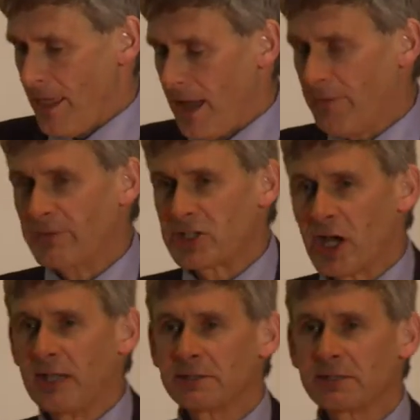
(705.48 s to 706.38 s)
However,
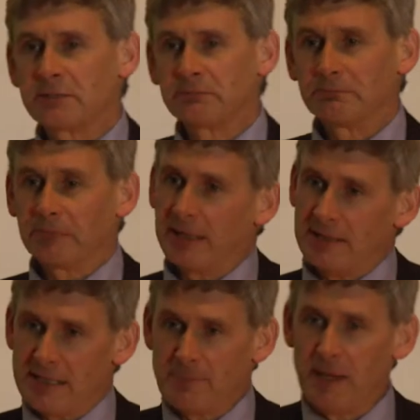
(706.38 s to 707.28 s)
Charles,
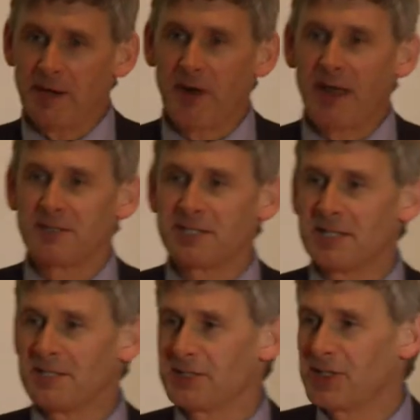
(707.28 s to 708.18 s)
he's been around
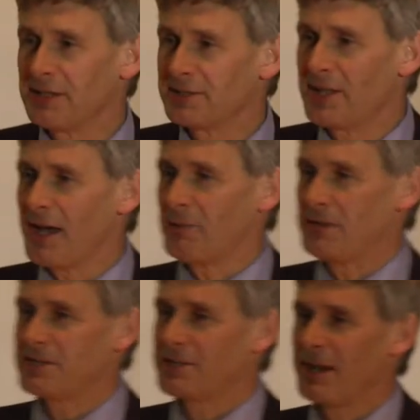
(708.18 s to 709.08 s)
since Charles
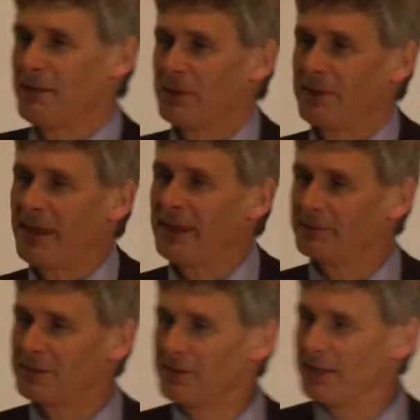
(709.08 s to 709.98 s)
Darwin's time, we
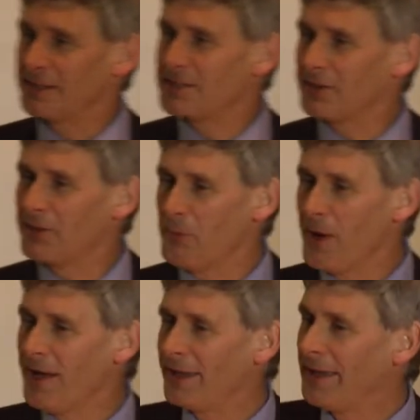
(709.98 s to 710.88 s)
think, doing this sort of
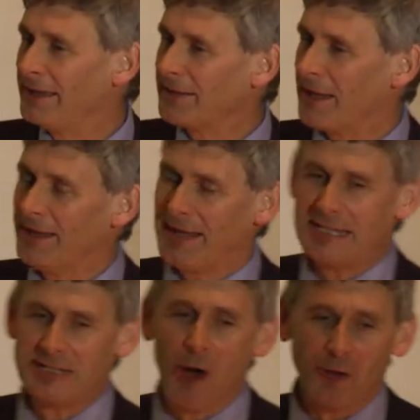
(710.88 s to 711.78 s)
work, and
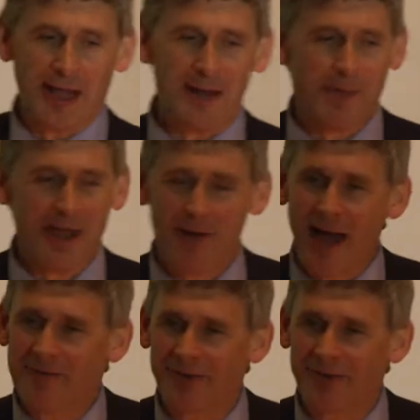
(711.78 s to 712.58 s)
he's not going to be around